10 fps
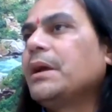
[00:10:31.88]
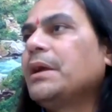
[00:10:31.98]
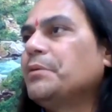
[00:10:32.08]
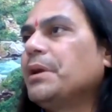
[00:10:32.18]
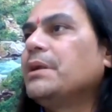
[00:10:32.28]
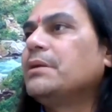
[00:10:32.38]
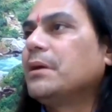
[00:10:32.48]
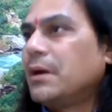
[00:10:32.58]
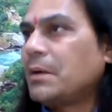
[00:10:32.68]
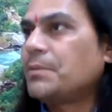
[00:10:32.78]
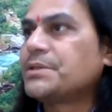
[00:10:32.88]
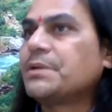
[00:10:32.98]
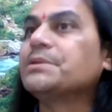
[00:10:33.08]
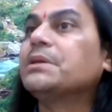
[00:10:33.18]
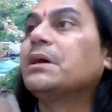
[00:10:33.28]
and educate
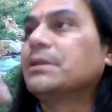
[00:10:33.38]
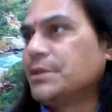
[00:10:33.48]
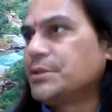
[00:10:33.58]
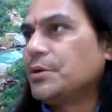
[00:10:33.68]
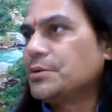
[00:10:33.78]
ourselves and others